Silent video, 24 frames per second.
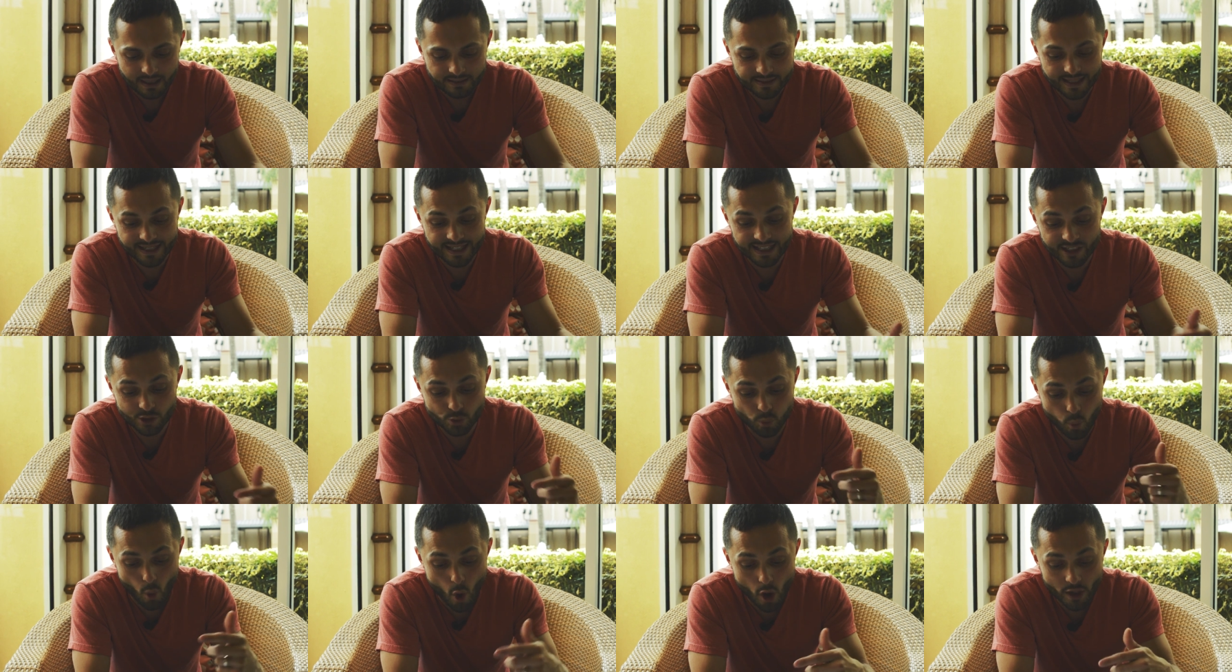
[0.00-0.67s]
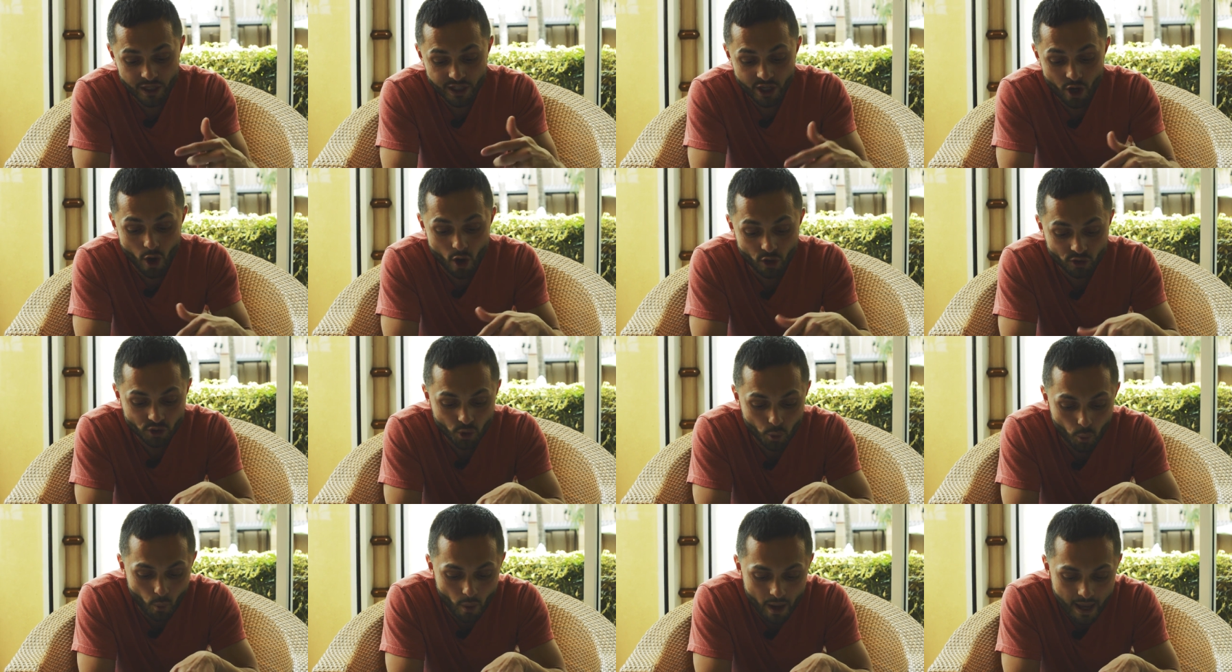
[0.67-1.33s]
that he's walking
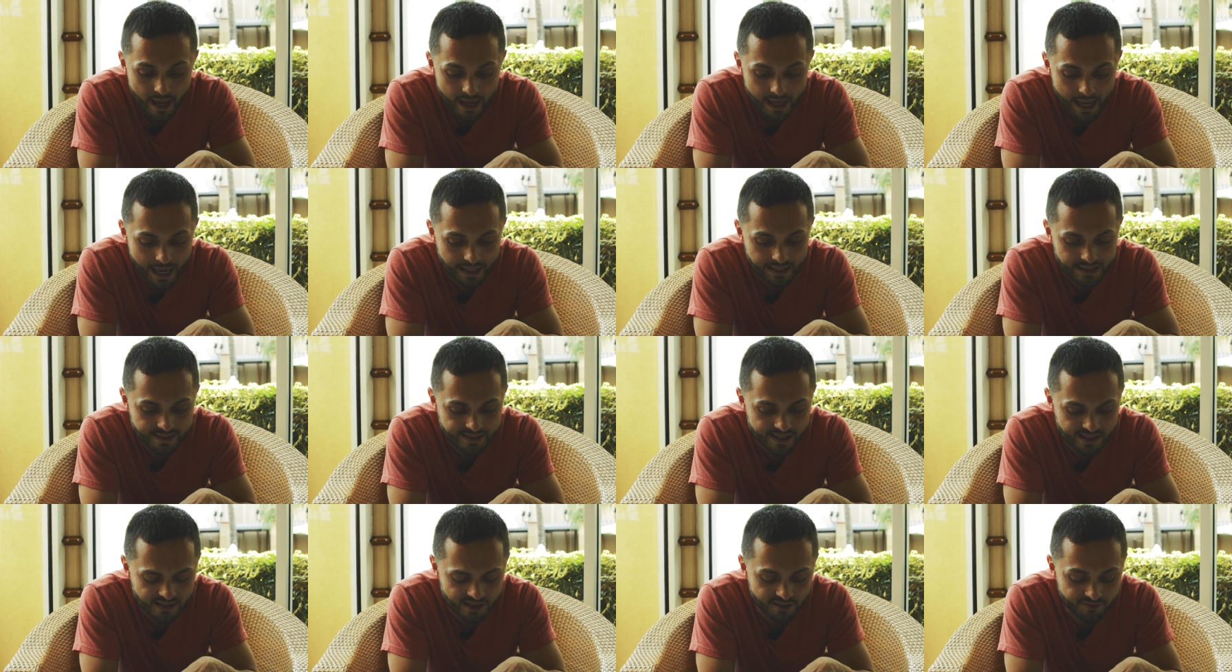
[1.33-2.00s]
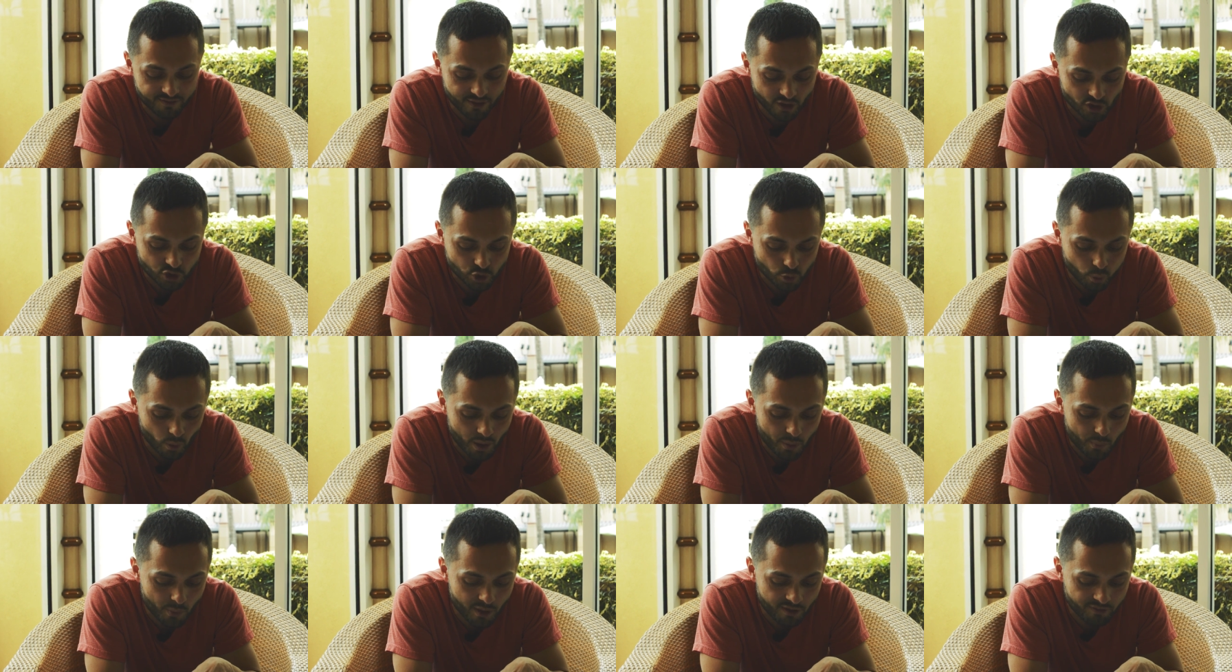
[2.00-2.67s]
on the way and it says in verse
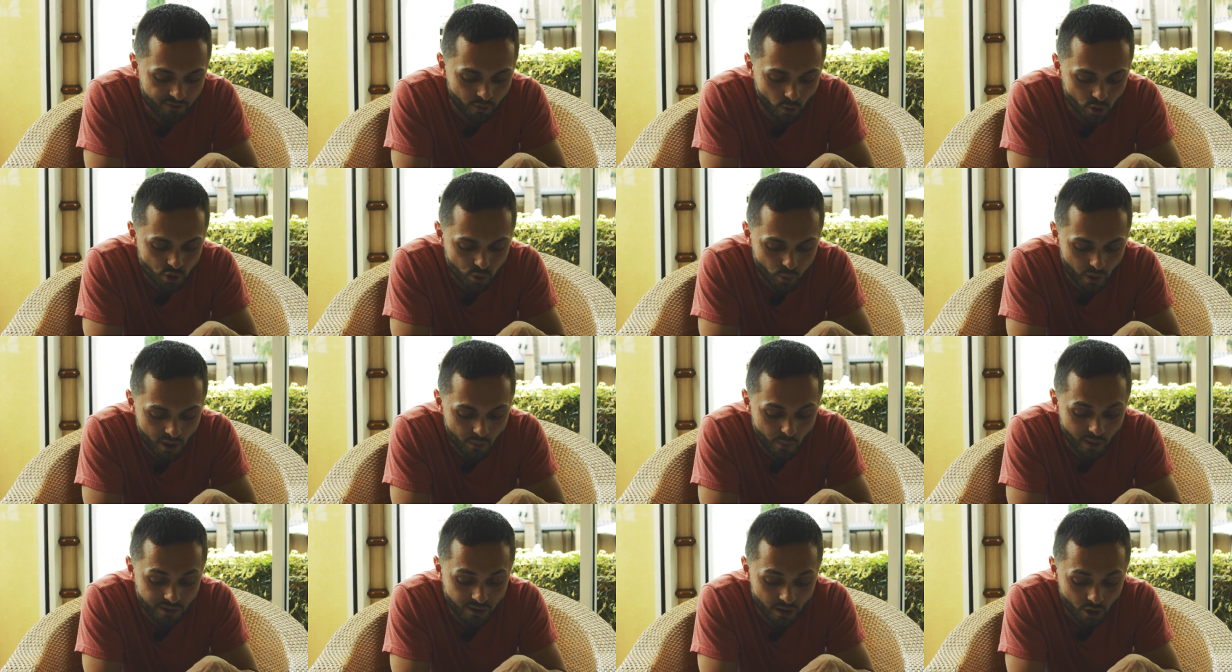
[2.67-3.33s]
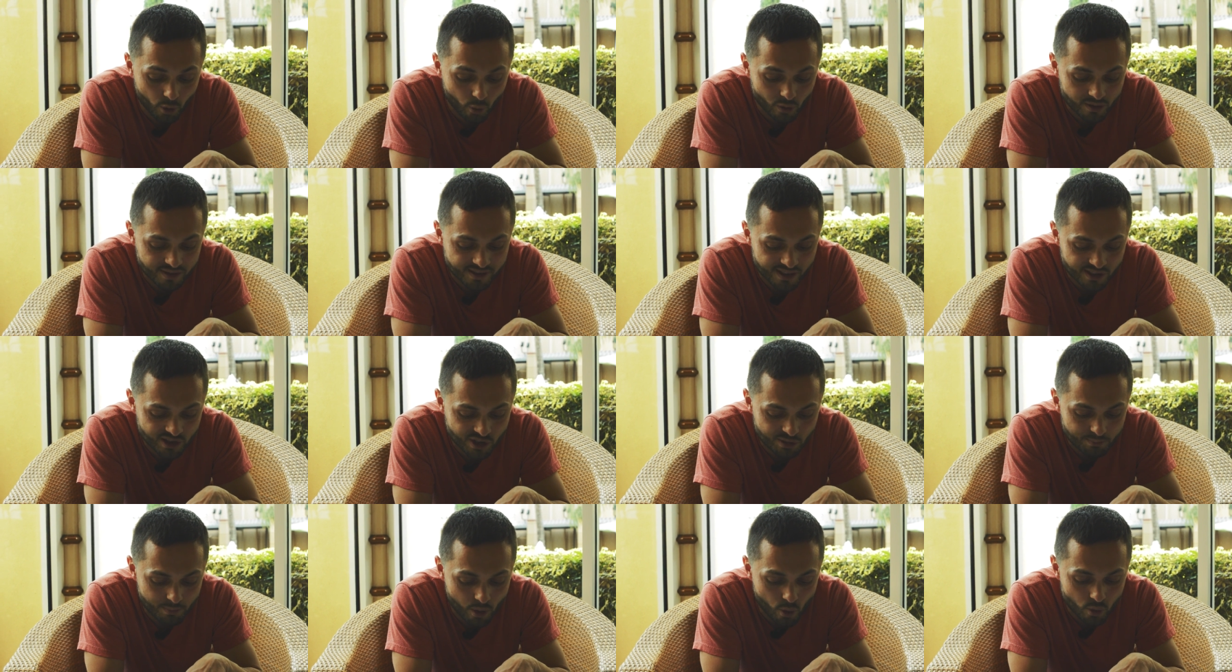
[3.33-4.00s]
21 421 the lord
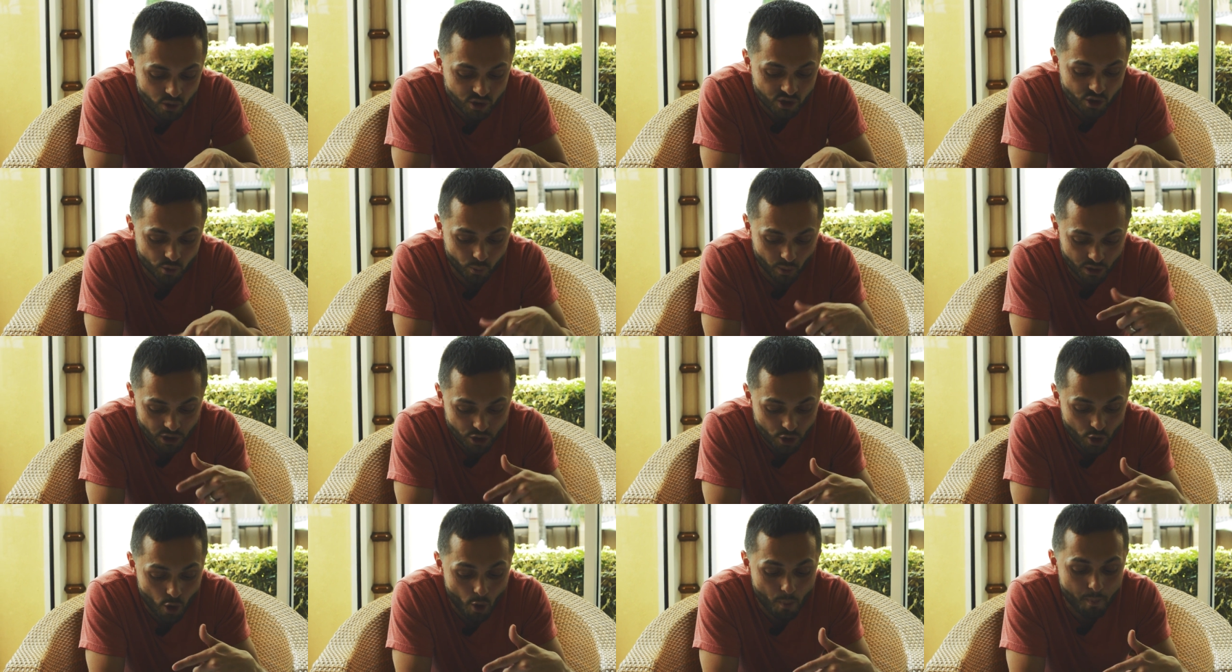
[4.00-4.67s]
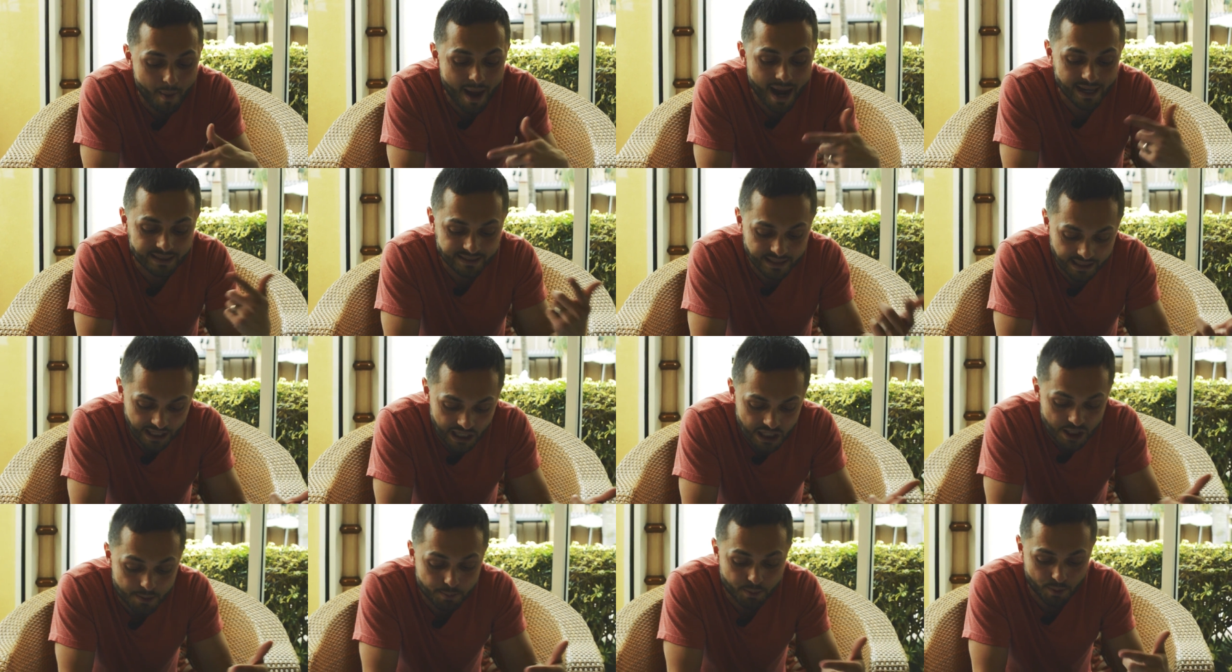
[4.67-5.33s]
says to moses when you go back to
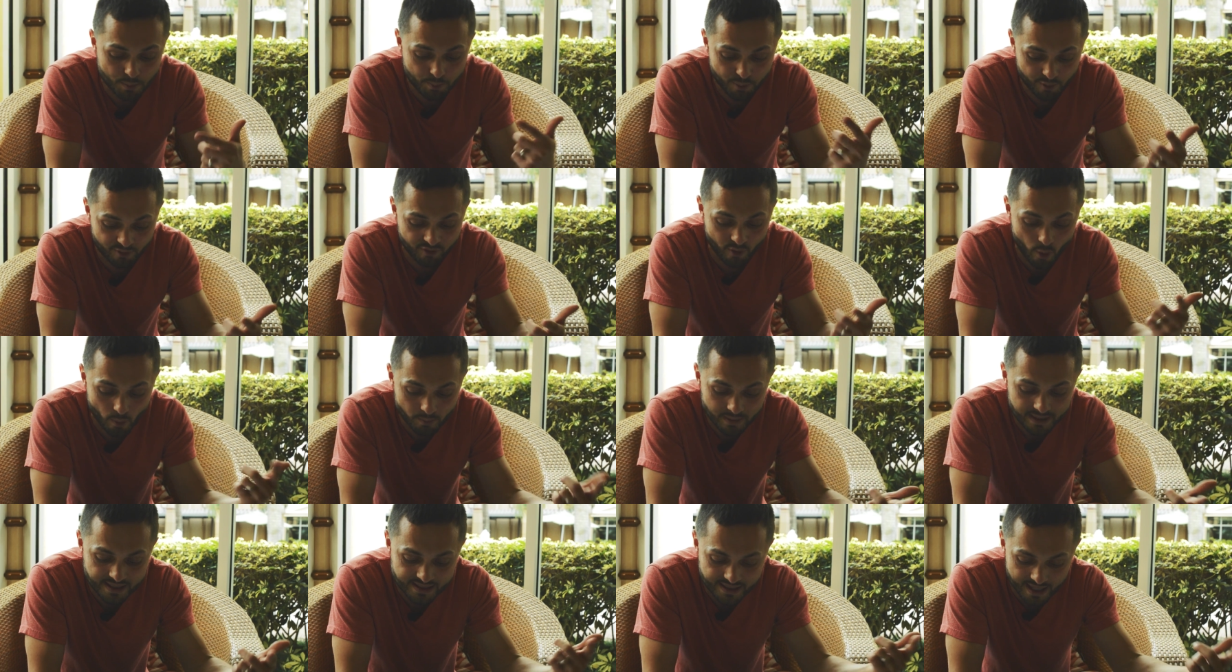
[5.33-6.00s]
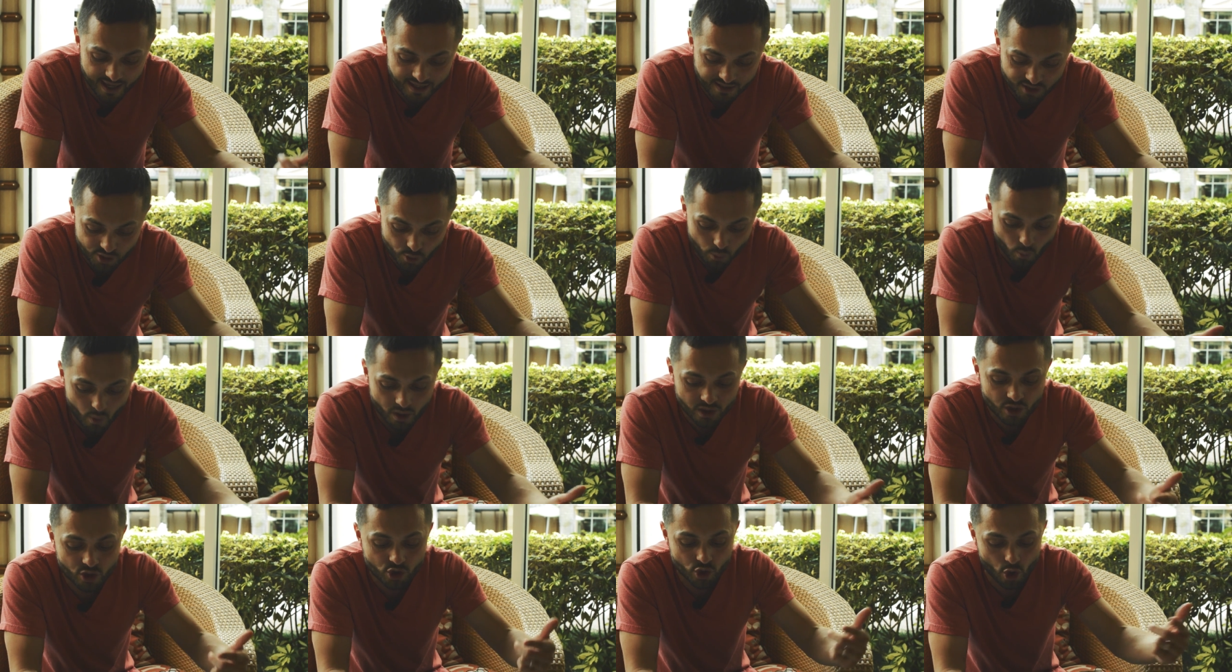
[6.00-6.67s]
egypt you perform these signs and
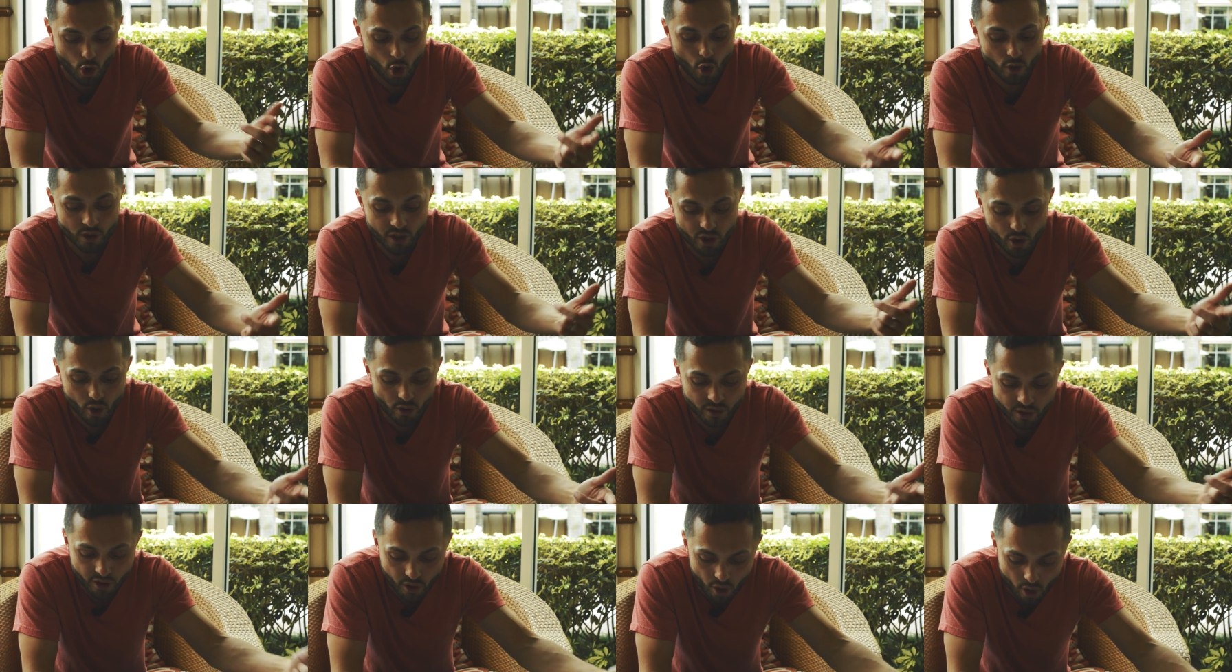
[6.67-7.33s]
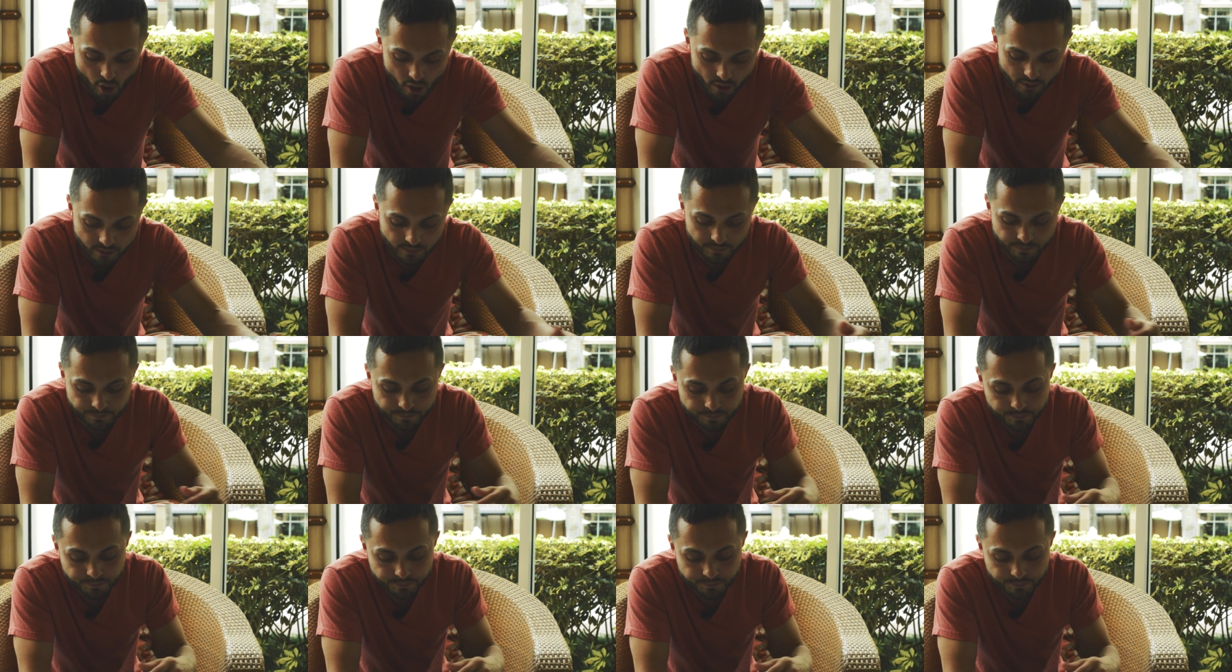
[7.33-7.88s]
wonders on and on and on